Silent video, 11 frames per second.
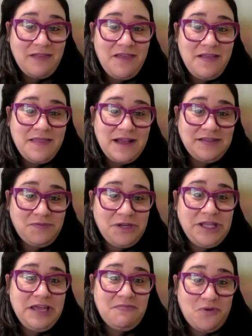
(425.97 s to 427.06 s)
I think that's
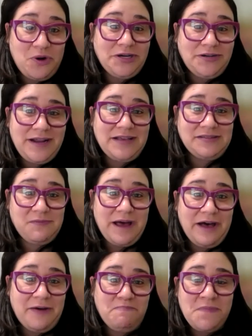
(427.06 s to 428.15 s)
really important as
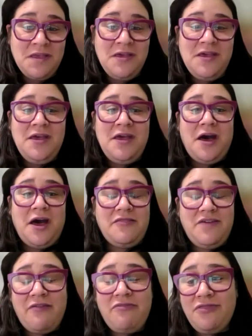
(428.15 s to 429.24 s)
well.
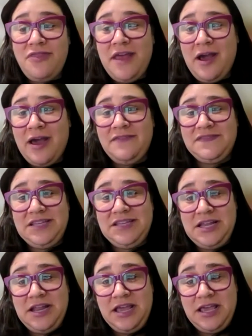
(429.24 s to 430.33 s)
The other thing I have
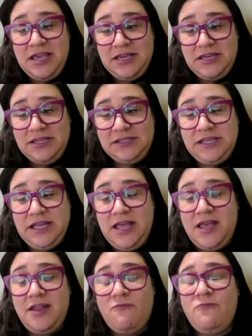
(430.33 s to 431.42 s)
seen is
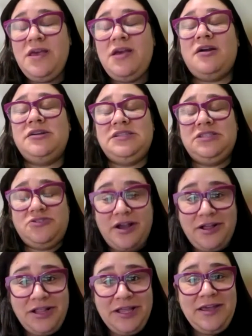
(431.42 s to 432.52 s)
we are
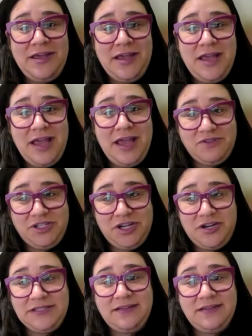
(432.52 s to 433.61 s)
struggling, I'm sure
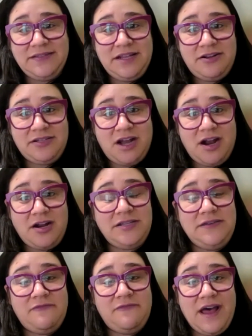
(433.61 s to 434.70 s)
as health centers are,
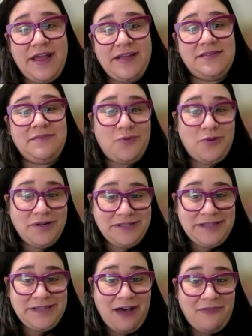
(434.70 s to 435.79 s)
to find support
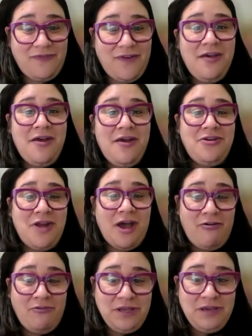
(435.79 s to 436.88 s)
staff,
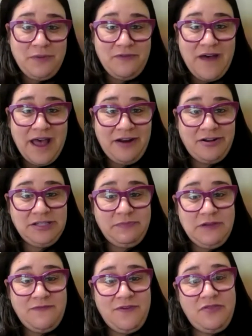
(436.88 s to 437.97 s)
not only providers, but
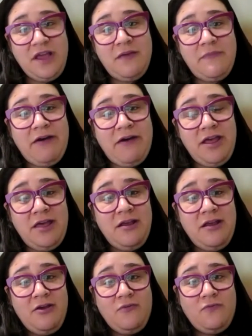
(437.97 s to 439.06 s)
if you think about it,
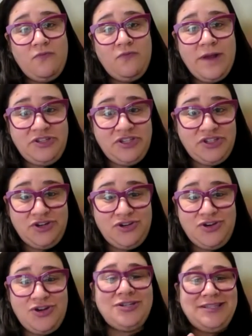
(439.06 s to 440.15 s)
registered
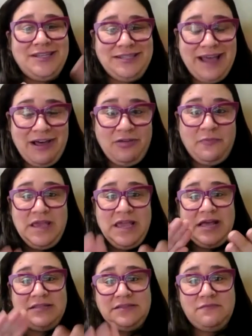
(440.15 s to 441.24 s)
nurses,
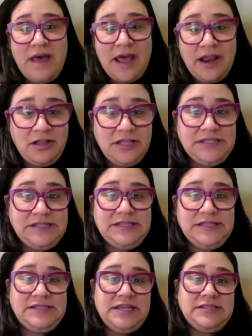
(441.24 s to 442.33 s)
LPNs, medical
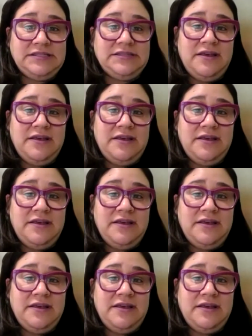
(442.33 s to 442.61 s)
assistants.